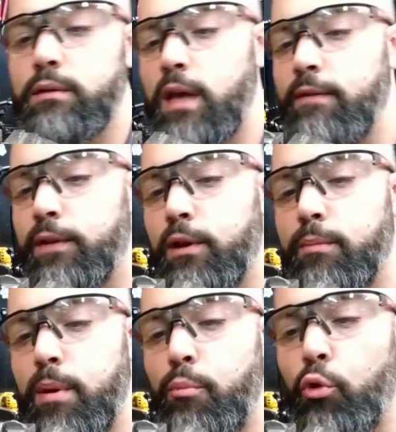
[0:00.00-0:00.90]

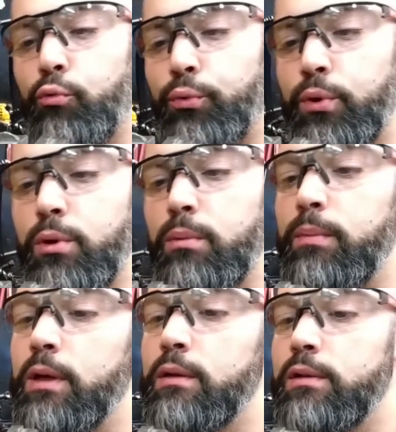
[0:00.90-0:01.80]

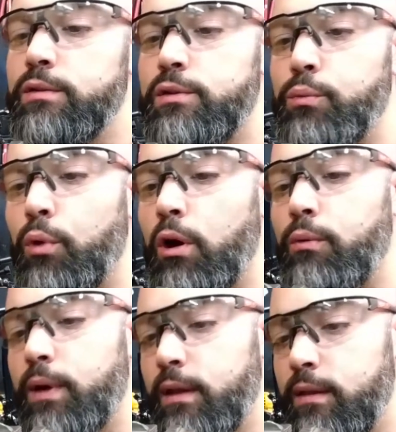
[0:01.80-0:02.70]
room to
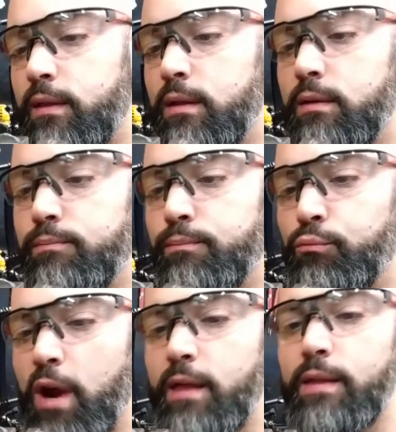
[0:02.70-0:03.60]
work with,
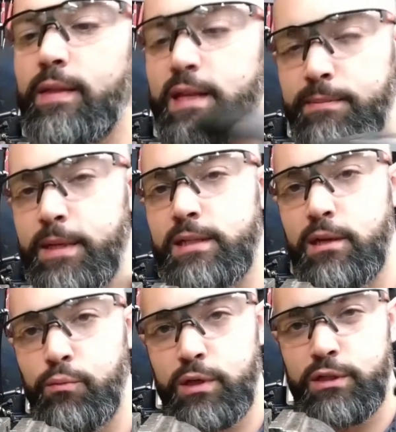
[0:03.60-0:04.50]
rather than this
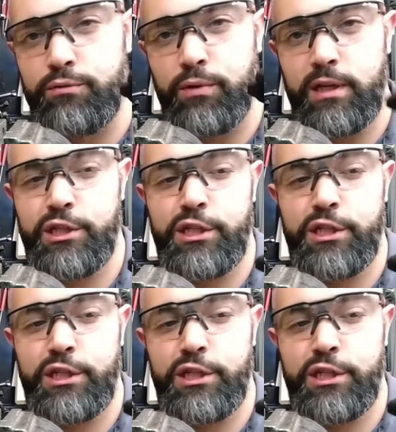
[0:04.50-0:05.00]
piston, which is really